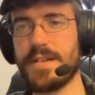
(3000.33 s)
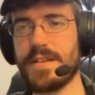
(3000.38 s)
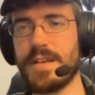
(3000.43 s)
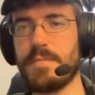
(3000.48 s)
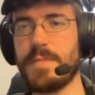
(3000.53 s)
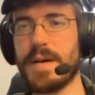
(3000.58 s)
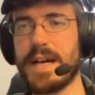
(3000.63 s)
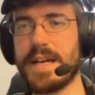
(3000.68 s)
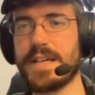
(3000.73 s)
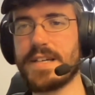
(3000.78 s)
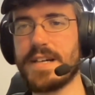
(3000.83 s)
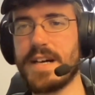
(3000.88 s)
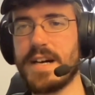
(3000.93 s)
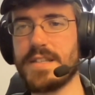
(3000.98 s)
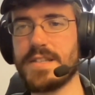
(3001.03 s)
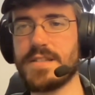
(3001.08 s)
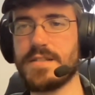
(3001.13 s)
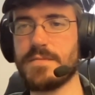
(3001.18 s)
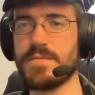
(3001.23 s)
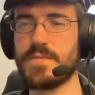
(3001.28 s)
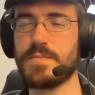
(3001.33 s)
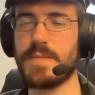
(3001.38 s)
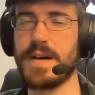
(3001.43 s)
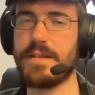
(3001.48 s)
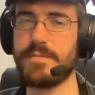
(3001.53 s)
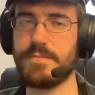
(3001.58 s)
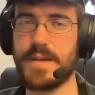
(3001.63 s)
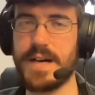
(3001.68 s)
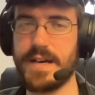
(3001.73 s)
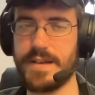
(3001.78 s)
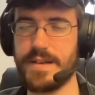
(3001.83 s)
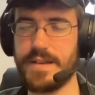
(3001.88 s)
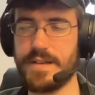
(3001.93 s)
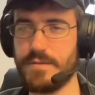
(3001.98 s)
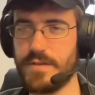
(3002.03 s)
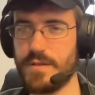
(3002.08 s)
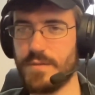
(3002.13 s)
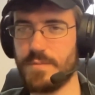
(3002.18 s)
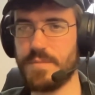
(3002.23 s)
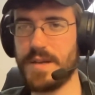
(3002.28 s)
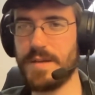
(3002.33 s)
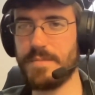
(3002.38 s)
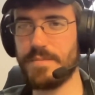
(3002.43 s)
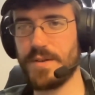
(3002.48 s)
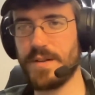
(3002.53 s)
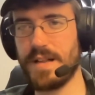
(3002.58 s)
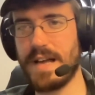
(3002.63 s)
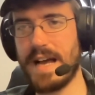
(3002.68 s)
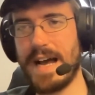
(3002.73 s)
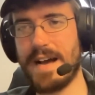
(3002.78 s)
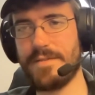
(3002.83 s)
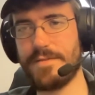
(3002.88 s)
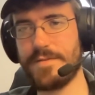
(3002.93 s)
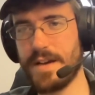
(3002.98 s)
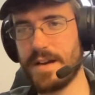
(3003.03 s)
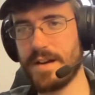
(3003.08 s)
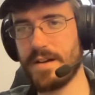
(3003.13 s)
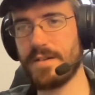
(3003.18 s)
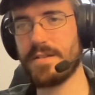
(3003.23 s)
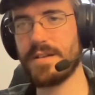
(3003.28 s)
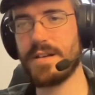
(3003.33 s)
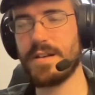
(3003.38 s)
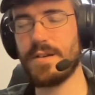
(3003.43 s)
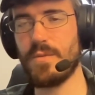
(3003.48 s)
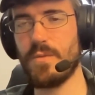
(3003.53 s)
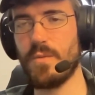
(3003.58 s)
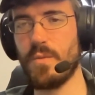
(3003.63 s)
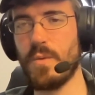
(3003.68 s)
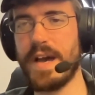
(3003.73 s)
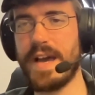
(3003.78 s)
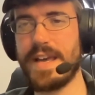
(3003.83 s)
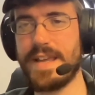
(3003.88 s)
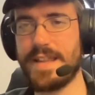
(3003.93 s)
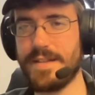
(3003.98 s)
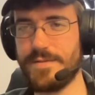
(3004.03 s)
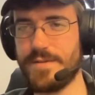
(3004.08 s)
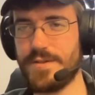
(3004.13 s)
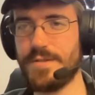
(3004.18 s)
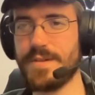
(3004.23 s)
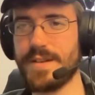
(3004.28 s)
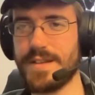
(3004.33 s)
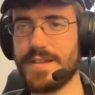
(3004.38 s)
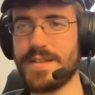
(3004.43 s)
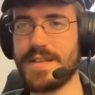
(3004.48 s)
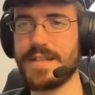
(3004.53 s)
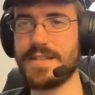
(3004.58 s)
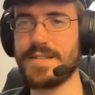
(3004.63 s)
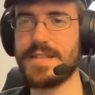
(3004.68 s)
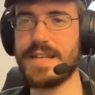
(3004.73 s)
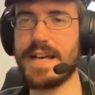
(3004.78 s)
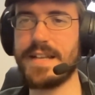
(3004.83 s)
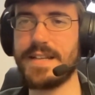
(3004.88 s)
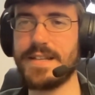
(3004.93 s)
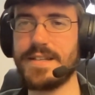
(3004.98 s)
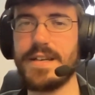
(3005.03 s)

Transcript: by customs, by people have their way of doing things, and